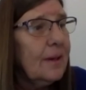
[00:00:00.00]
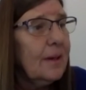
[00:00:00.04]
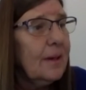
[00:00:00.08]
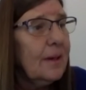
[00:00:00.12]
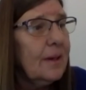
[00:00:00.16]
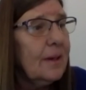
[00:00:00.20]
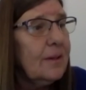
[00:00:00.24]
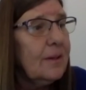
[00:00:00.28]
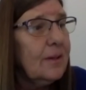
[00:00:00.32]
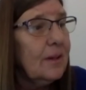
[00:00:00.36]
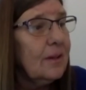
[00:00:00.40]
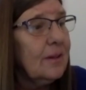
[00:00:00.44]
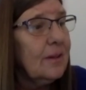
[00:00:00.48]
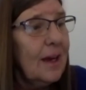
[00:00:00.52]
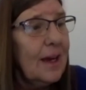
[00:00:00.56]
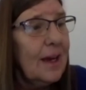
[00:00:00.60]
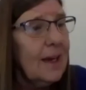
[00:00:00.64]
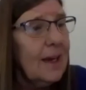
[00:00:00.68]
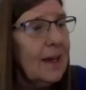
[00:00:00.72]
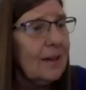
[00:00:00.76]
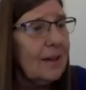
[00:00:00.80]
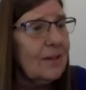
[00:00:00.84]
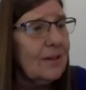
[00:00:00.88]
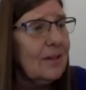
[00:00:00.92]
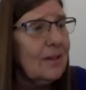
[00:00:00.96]
Did
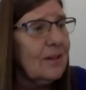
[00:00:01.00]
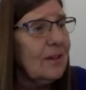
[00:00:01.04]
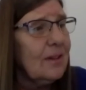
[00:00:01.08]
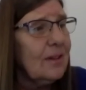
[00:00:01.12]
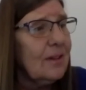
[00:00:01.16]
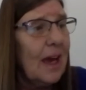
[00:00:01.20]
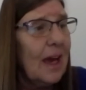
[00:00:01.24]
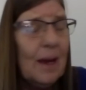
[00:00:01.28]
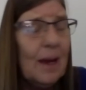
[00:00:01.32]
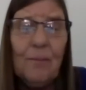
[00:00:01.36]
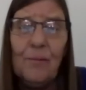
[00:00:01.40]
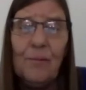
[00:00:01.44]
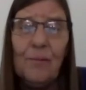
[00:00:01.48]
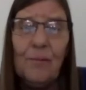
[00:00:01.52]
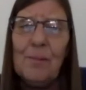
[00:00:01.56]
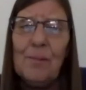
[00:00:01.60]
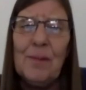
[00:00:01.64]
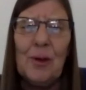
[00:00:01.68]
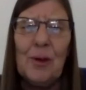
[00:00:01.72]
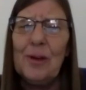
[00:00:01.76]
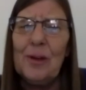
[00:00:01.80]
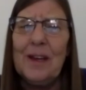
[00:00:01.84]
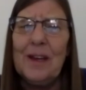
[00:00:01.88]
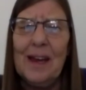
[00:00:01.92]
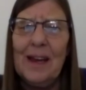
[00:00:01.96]
they escape from
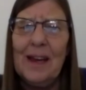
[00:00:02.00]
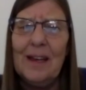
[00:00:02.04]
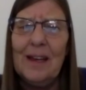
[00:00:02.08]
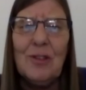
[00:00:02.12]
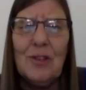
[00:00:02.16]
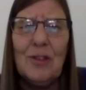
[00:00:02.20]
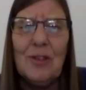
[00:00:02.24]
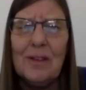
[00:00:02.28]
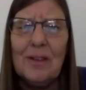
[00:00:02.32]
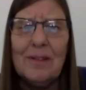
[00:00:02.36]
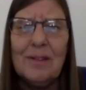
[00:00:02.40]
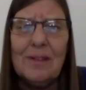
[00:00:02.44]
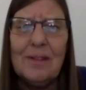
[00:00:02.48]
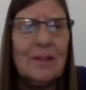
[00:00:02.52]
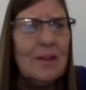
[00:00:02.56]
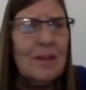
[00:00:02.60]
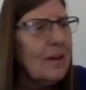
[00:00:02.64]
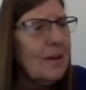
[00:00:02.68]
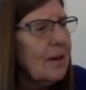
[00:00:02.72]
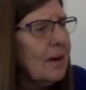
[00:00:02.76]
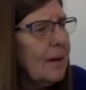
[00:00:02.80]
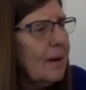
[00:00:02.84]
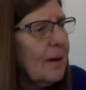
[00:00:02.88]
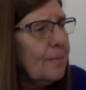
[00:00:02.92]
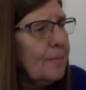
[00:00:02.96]
their cages?
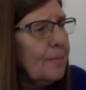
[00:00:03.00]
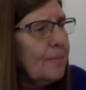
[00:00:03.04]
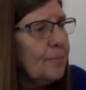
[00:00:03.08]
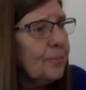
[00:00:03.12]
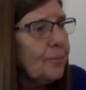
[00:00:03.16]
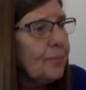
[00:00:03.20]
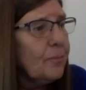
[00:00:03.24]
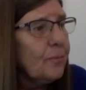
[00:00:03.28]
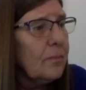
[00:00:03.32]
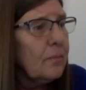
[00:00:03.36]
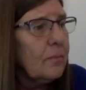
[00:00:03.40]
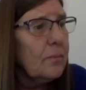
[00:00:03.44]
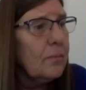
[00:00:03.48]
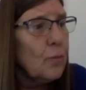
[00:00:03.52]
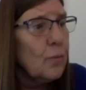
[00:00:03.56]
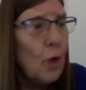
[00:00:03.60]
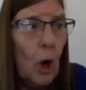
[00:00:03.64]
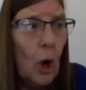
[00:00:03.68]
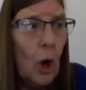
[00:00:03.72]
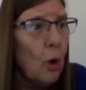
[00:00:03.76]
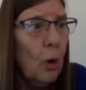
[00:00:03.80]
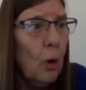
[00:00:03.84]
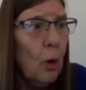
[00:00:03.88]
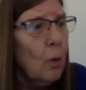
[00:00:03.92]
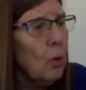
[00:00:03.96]

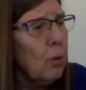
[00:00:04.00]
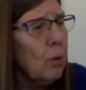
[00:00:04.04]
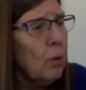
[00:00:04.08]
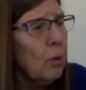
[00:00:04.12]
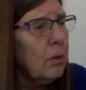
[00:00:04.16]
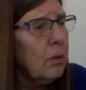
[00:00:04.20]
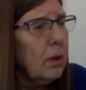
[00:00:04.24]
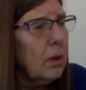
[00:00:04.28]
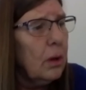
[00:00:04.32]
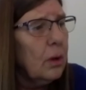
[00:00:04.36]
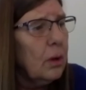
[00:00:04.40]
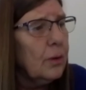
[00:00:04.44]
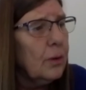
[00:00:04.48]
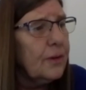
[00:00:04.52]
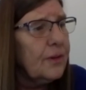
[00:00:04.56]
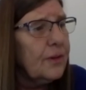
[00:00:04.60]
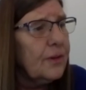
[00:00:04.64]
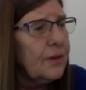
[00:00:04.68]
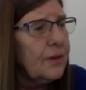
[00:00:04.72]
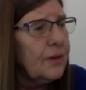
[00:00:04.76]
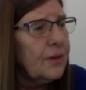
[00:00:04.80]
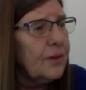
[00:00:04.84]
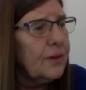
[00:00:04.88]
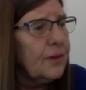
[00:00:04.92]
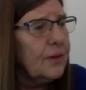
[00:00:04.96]
No, Otis
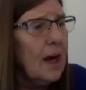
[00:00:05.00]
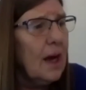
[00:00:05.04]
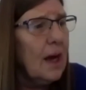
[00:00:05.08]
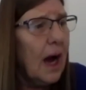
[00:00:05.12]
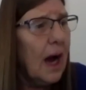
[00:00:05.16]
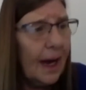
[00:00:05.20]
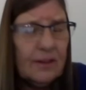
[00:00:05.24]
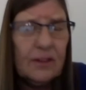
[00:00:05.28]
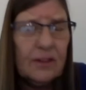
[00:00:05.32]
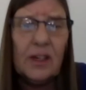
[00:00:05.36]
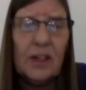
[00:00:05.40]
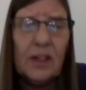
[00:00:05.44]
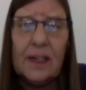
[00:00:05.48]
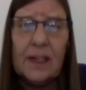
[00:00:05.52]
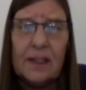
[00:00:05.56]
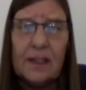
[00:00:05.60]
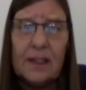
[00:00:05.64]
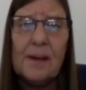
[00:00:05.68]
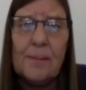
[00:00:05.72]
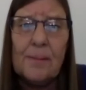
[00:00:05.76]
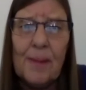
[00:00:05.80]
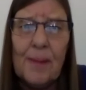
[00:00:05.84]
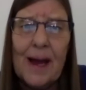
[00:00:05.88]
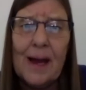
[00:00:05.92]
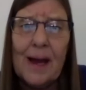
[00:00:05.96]
said. I chased
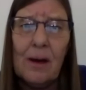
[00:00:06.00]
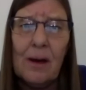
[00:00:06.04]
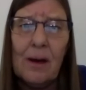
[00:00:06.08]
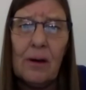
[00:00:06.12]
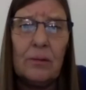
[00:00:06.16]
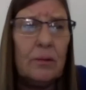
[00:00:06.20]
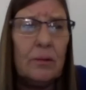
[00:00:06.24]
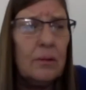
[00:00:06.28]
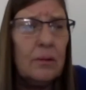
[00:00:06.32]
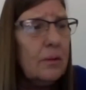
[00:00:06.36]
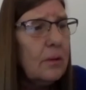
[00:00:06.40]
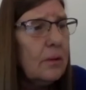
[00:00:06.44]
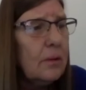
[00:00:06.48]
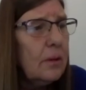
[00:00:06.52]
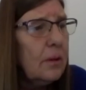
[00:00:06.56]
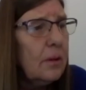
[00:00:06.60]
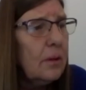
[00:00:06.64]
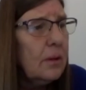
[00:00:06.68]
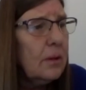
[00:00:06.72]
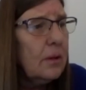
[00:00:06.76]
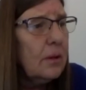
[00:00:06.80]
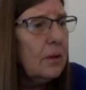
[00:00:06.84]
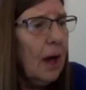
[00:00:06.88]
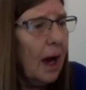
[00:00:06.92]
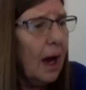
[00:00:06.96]
them out.
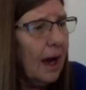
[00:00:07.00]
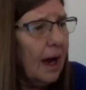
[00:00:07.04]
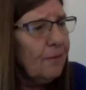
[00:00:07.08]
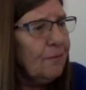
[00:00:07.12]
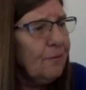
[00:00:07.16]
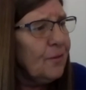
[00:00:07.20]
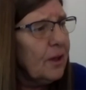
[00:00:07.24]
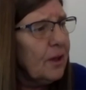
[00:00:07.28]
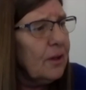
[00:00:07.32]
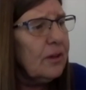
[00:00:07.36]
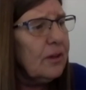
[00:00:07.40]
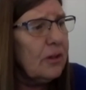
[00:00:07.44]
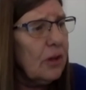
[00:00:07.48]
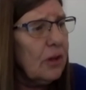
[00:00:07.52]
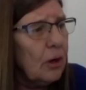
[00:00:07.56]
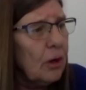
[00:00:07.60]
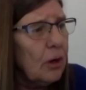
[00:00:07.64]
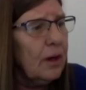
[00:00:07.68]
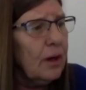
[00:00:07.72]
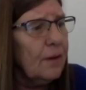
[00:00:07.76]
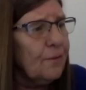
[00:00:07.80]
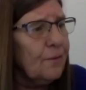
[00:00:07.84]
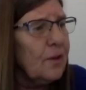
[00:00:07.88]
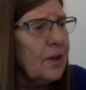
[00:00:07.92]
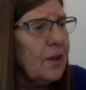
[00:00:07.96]
I feel
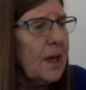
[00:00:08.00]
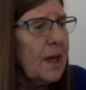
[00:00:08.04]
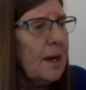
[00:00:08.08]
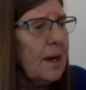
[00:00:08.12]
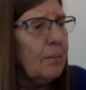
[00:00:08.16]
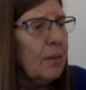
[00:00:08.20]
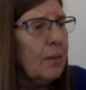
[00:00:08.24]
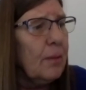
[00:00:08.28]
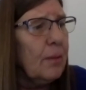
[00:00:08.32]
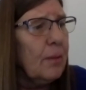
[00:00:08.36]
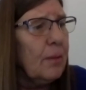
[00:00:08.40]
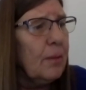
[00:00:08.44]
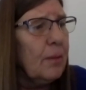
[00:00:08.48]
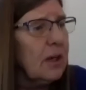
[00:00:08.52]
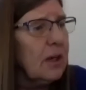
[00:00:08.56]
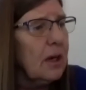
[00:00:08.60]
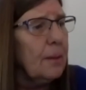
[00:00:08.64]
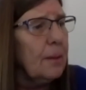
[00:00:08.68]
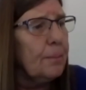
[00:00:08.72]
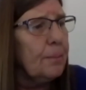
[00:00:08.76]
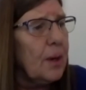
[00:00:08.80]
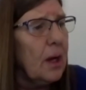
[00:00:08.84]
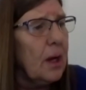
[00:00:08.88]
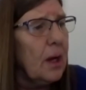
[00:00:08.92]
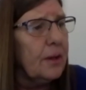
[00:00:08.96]
sorry for them locked
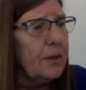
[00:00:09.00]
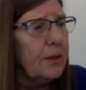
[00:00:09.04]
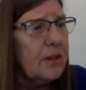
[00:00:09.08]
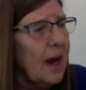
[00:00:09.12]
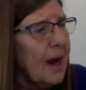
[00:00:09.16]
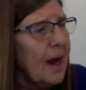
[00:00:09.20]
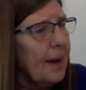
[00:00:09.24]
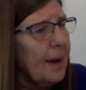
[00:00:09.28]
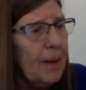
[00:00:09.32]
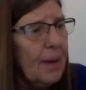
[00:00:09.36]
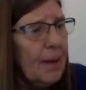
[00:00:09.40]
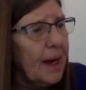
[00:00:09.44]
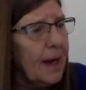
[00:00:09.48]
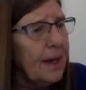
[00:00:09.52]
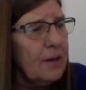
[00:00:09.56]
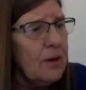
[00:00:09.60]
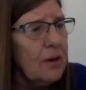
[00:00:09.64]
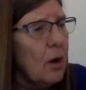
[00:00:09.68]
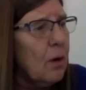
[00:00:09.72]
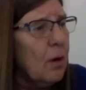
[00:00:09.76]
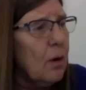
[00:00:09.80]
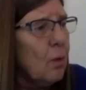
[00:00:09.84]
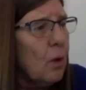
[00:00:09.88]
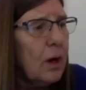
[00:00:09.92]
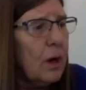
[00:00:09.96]
up all the time. I
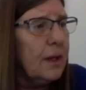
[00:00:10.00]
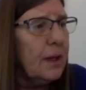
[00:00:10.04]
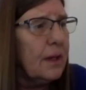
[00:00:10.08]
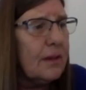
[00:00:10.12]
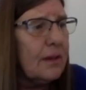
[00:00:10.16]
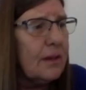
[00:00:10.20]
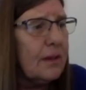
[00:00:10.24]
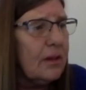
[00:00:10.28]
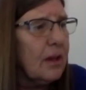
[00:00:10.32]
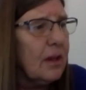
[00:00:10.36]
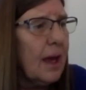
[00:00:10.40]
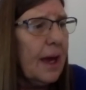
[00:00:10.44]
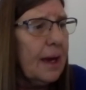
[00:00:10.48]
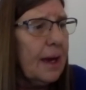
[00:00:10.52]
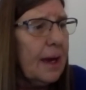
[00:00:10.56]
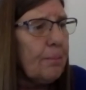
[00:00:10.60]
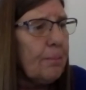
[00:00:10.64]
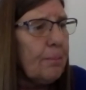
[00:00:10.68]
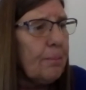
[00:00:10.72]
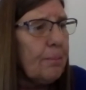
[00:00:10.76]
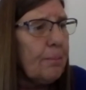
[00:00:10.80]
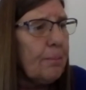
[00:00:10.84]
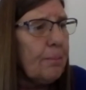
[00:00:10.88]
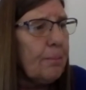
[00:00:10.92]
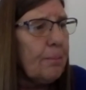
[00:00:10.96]
know what it's like
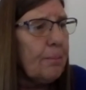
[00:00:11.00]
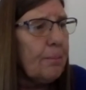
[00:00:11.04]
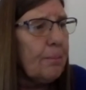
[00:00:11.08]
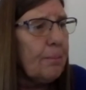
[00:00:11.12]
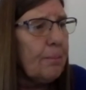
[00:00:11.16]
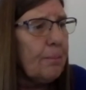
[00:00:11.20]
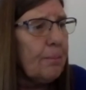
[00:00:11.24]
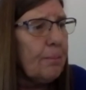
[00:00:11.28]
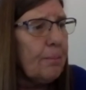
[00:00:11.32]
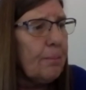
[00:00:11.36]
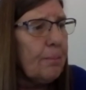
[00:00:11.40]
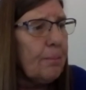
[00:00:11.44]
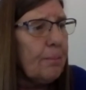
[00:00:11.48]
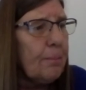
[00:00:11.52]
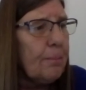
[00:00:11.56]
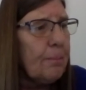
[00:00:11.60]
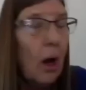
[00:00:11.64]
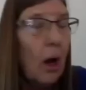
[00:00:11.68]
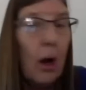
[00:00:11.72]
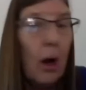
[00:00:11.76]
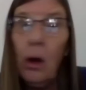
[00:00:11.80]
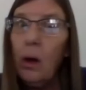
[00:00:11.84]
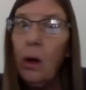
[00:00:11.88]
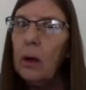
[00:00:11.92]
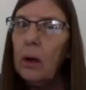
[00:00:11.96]
being locked
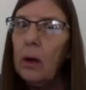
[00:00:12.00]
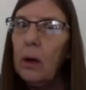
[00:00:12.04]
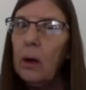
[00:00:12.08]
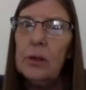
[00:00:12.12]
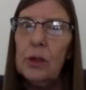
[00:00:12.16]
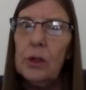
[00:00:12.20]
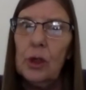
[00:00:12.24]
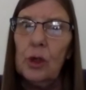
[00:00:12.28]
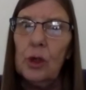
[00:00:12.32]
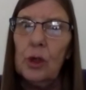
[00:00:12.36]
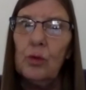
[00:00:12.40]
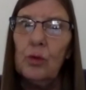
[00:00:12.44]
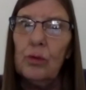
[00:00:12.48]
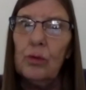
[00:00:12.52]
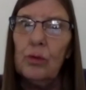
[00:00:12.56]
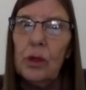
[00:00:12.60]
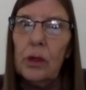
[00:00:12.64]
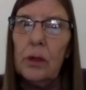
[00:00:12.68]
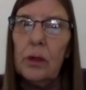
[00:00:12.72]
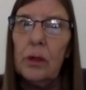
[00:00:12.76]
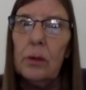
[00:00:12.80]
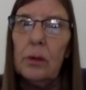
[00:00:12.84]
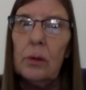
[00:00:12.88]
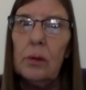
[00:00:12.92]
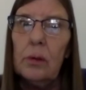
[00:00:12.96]
up. You
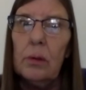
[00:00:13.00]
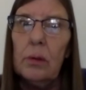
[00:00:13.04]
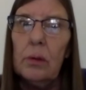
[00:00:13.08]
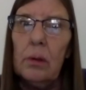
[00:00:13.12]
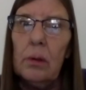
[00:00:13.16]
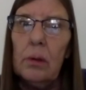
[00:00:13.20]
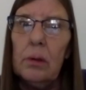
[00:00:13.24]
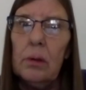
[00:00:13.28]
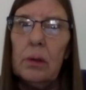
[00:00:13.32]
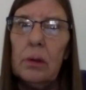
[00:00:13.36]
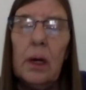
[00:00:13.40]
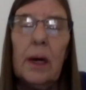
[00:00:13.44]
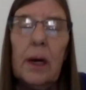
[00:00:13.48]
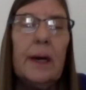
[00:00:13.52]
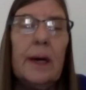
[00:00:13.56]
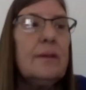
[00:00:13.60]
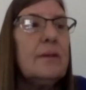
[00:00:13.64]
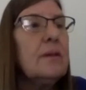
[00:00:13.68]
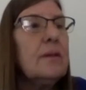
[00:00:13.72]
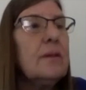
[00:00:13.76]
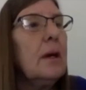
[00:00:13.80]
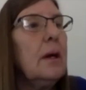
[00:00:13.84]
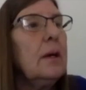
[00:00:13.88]
do? I said.